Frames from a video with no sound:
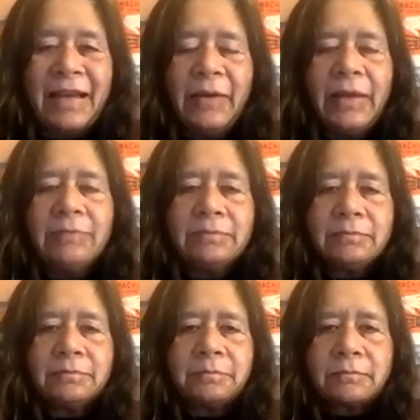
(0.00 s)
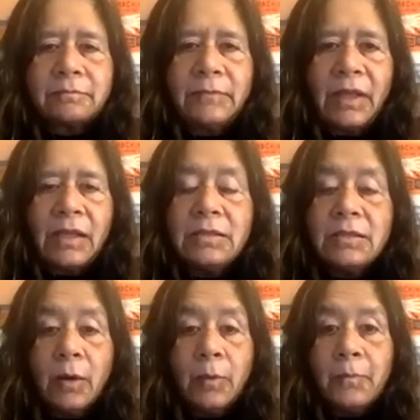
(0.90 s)
Okay,
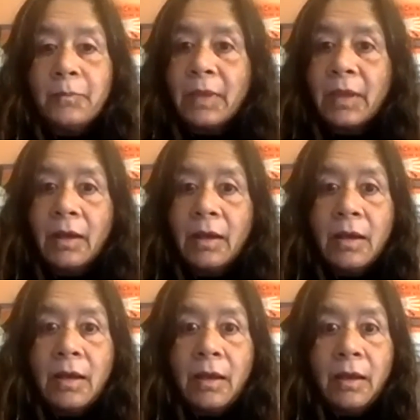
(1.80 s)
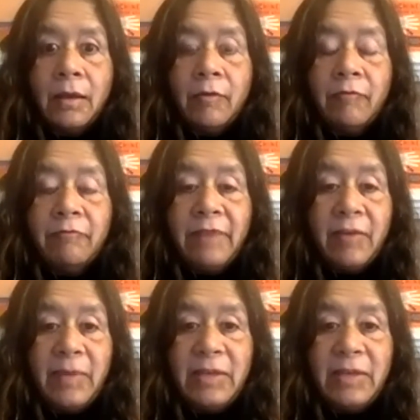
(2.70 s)
so we've